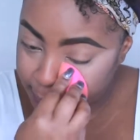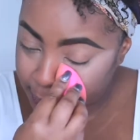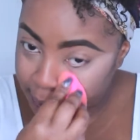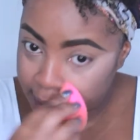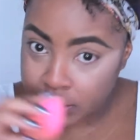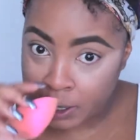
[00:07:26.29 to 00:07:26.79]
And
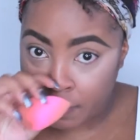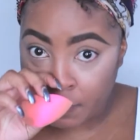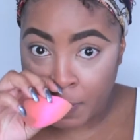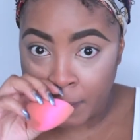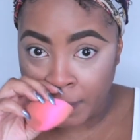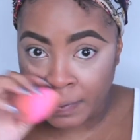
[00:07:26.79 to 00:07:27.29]
like I said,
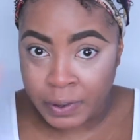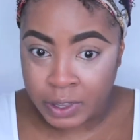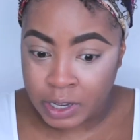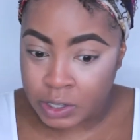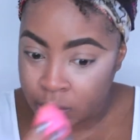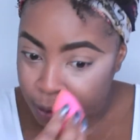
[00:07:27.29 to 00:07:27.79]
if you ever feel
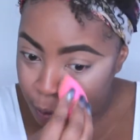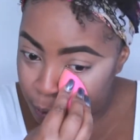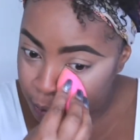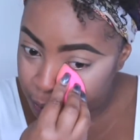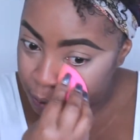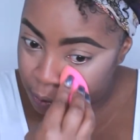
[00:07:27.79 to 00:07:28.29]
that
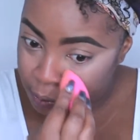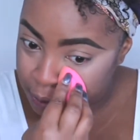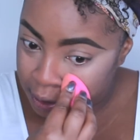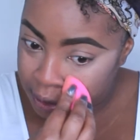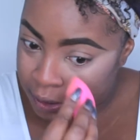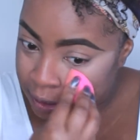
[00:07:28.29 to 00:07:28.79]
you
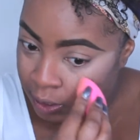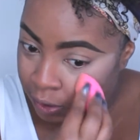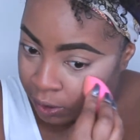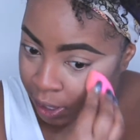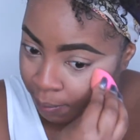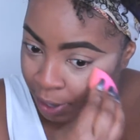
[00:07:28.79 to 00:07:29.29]
used a
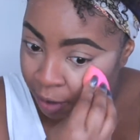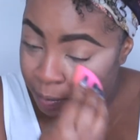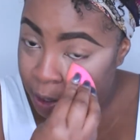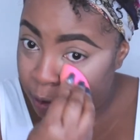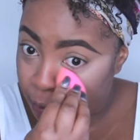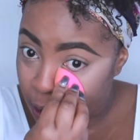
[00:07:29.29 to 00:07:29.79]
concealer that might have
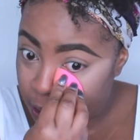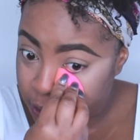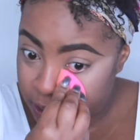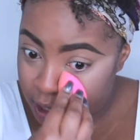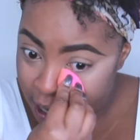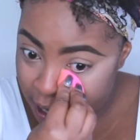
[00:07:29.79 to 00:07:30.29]
been the wrong
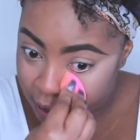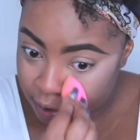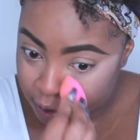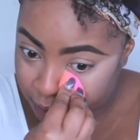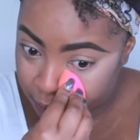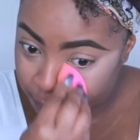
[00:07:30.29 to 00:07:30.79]
shade
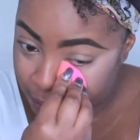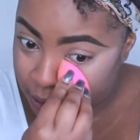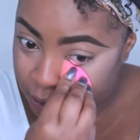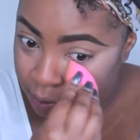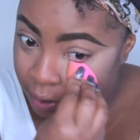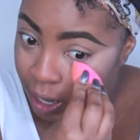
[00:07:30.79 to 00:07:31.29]
or a little bit
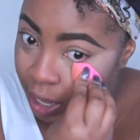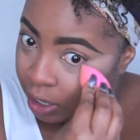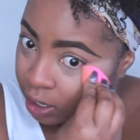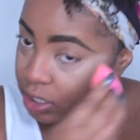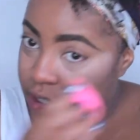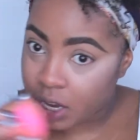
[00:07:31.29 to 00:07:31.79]
too
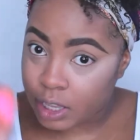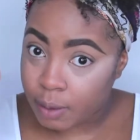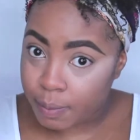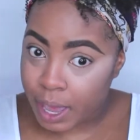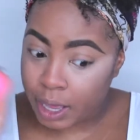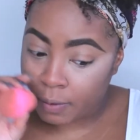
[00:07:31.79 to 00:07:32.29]
light, just take
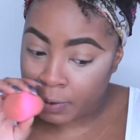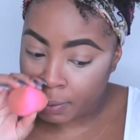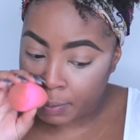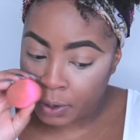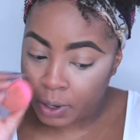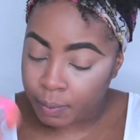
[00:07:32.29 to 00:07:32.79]
the back of
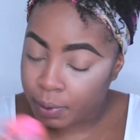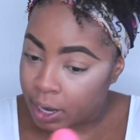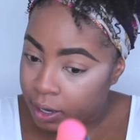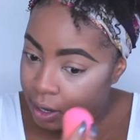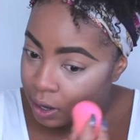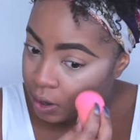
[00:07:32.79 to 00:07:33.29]
your beauty
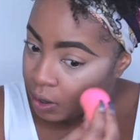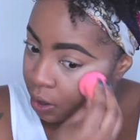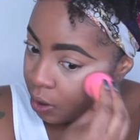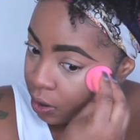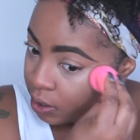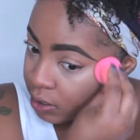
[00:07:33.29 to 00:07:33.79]
blender,
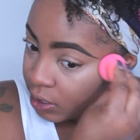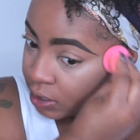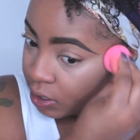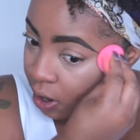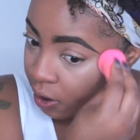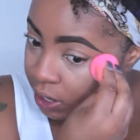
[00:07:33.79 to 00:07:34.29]

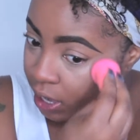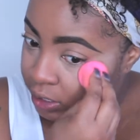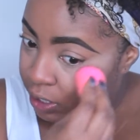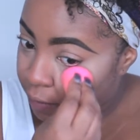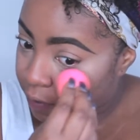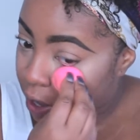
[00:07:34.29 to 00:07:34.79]
since it already
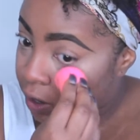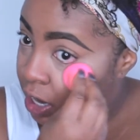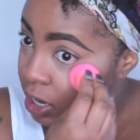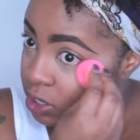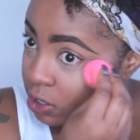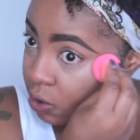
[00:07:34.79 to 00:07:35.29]
has that
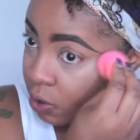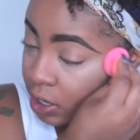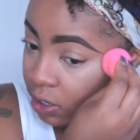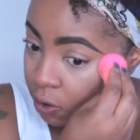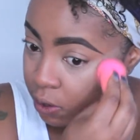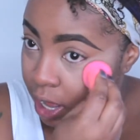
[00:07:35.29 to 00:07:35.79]
foundation on
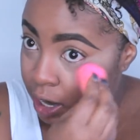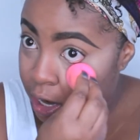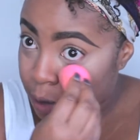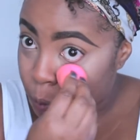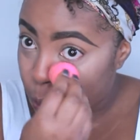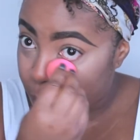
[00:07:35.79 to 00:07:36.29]
it, don't add
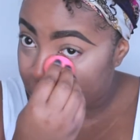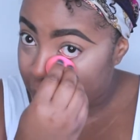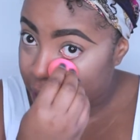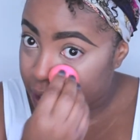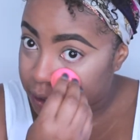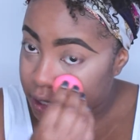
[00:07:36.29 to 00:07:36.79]
any more
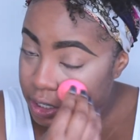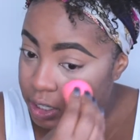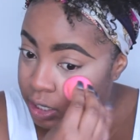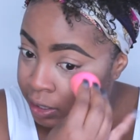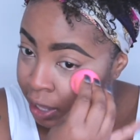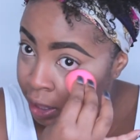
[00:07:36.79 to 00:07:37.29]
product, and
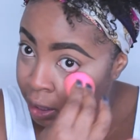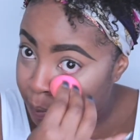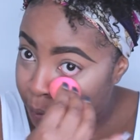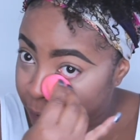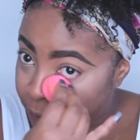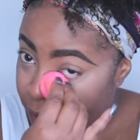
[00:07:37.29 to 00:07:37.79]
just lightly
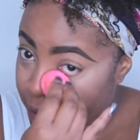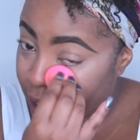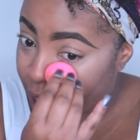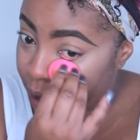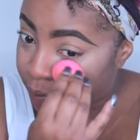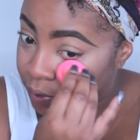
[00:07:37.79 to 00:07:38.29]
buff on
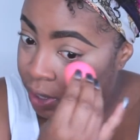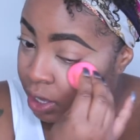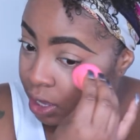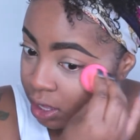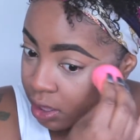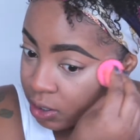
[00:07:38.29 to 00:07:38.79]
top.
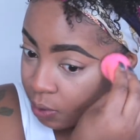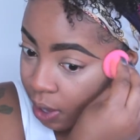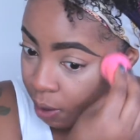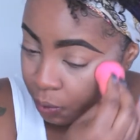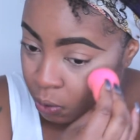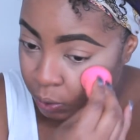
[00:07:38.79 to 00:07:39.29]
And this will
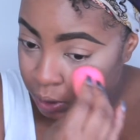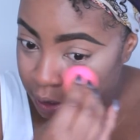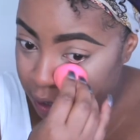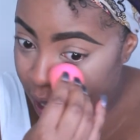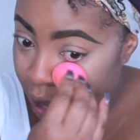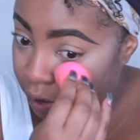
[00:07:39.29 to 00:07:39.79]
help cool
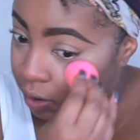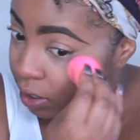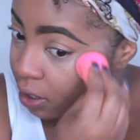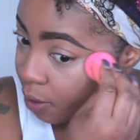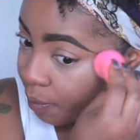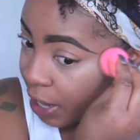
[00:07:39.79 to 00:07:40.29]
it down
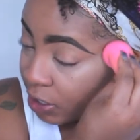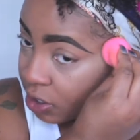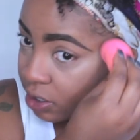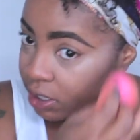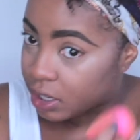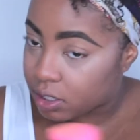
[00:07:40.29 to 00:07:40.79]
and match
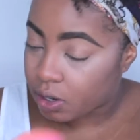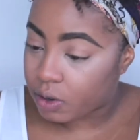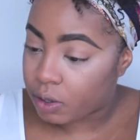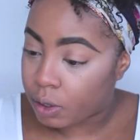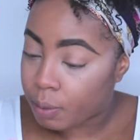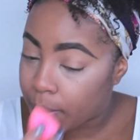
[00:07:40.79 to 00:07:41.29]
your skin
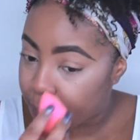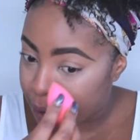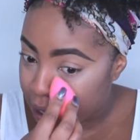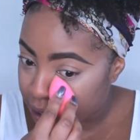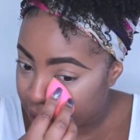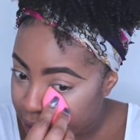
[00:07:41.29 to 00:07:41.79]
tone a little bit better.